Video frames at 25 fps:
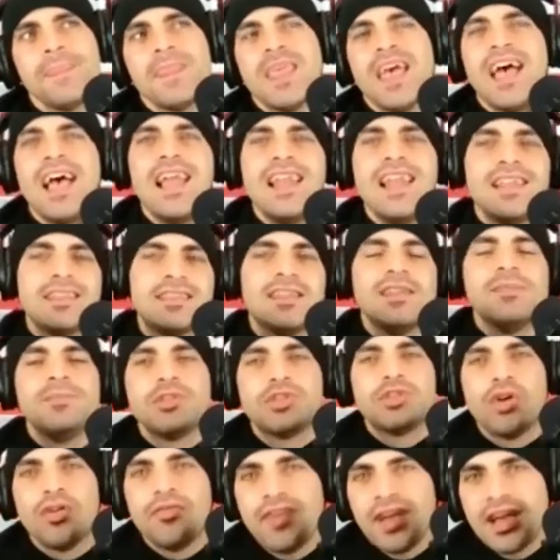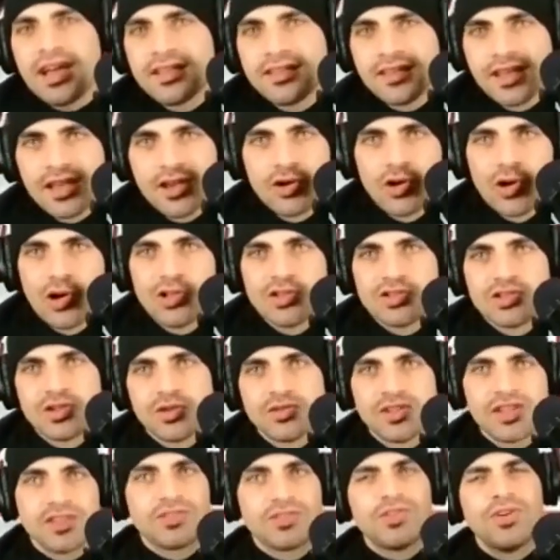little bit of acting also
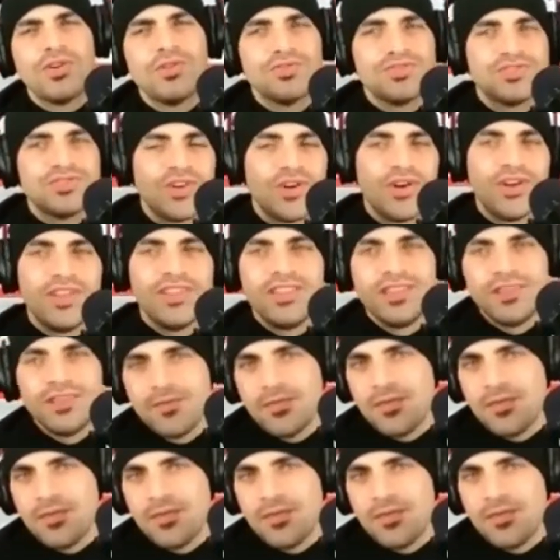that goes on.